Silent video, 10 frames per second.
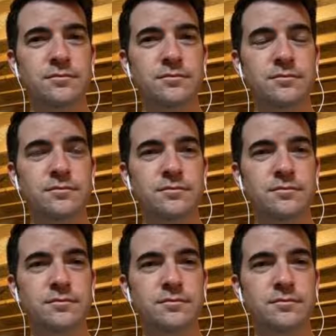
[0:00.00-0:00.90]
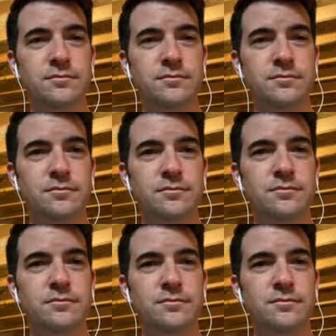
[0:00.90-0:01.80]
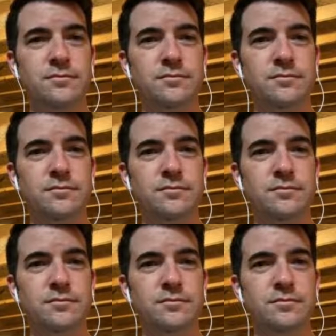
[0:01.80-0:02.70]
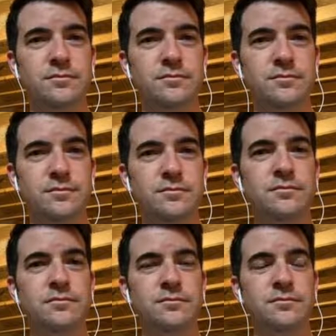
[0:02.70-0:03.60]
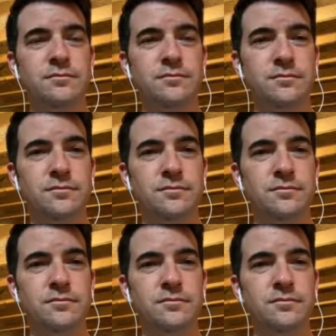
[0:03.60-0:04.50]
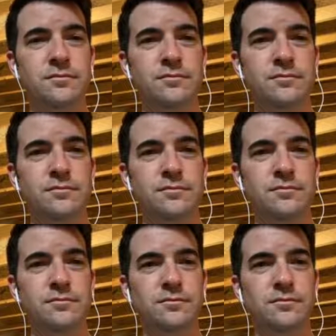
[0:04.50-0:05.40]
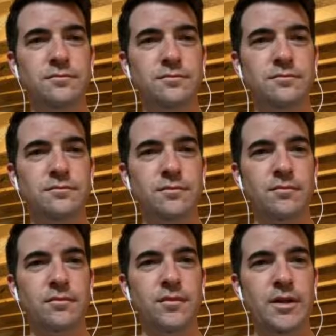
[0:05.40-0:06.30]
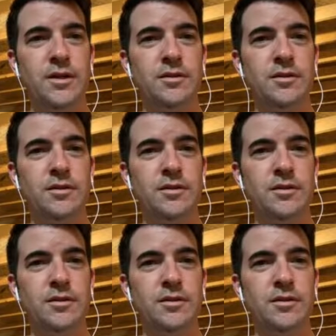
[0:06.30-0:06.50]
This person isn't speaking.